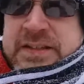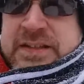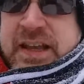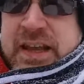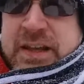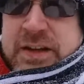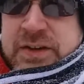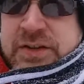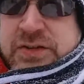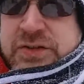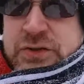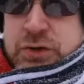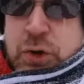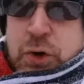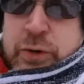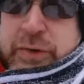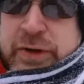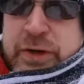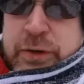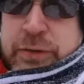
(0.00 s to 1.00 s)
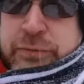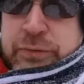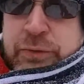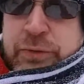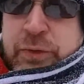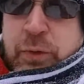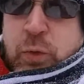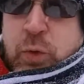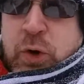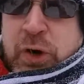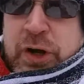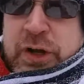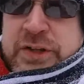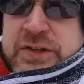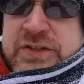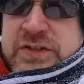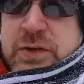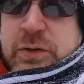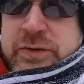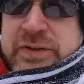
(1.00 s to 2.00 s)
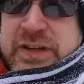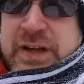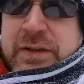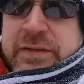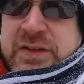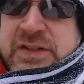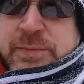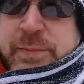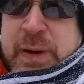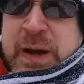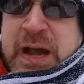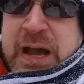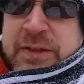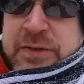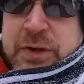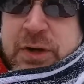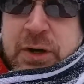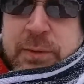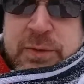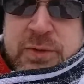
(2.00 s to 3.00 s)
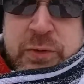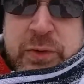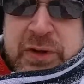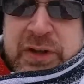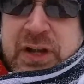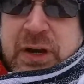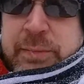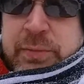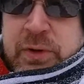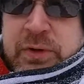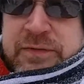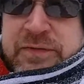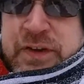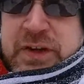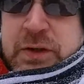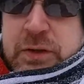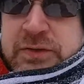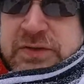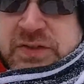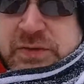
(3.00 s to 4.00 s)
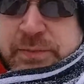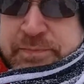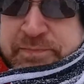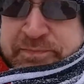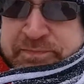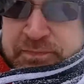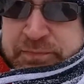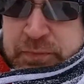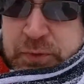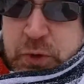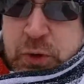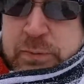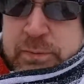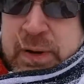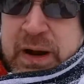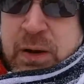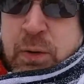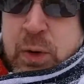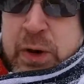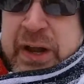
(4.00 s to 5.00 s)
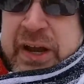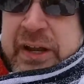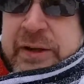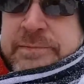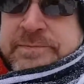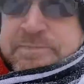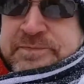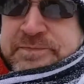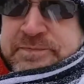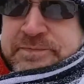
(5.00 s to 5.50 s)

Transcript: Taking a stroll here through the woods, going down this path here between a couple of fields on my way.